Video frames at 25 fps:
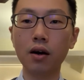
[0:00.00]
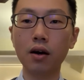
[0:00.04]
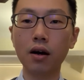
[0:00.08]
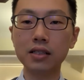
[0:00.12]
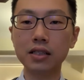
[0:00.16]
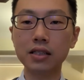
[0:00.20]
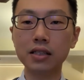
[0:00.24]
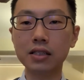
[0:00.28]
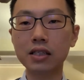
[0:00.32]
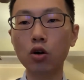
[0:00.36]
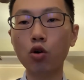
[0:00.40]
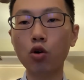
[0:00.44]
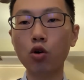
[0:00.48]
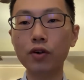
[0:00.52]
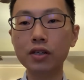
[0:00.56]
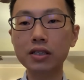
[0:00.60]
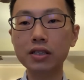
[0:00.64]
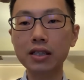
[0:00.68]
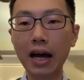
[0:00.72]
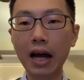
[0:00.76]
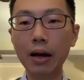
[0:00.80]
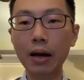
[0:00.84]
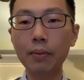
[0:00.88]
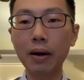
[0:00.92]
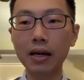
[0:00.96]
As I said, over
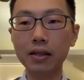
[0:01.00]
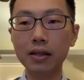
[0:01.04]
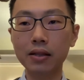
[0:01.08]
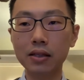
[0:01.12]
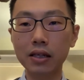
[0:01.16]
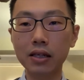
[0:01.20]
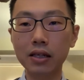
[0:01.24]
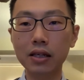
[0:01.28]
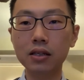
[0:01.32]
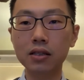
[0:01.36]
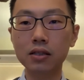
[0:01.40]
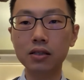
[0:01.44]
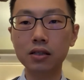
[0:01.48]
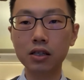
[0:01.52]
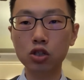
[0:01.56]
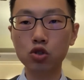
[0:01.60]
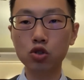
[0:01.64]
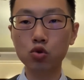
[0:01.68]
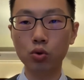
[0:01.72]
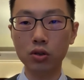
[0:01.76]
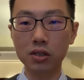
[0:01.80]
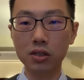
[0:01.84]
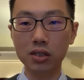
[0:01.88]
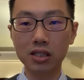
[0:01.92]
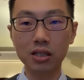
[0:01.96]
time, I think
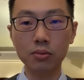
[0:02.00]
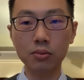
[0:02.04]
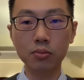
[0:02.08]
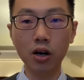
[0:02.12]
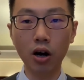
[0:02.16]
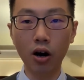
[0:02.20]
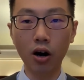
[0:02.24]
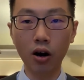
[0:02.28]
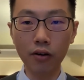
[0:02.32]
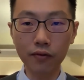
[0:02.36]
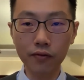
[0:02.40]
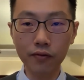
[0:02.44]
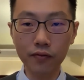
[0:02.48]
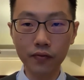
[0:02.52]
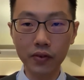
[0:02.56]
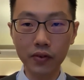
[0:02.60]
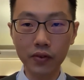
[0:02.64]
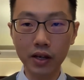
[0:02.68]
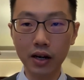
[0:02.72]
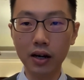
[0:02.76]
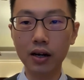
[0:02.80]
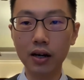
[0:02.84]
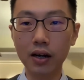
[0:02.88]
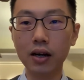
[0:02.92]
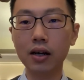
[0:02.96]
this will simmer off.
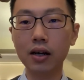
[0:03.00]
Yeah,